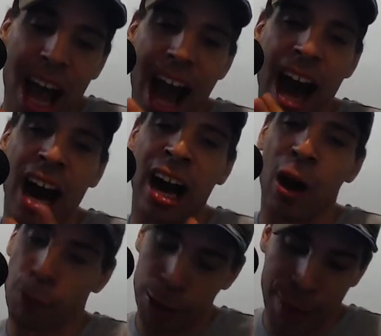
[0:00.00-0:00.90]

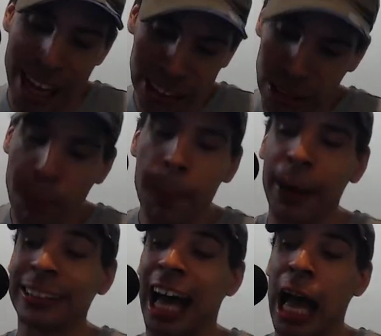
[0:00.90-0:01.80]
over the past few
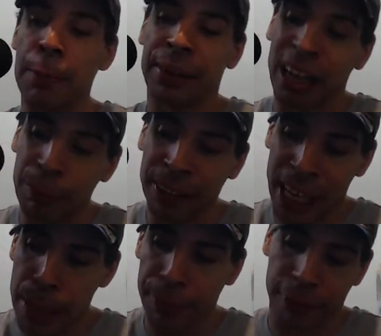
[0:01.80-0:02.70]
months, I've become a
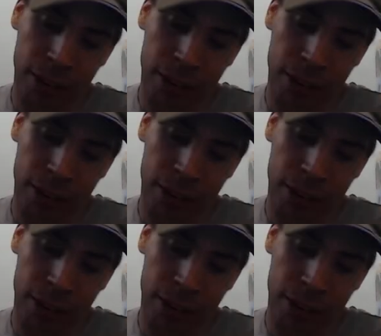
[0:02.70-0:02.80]
gamer.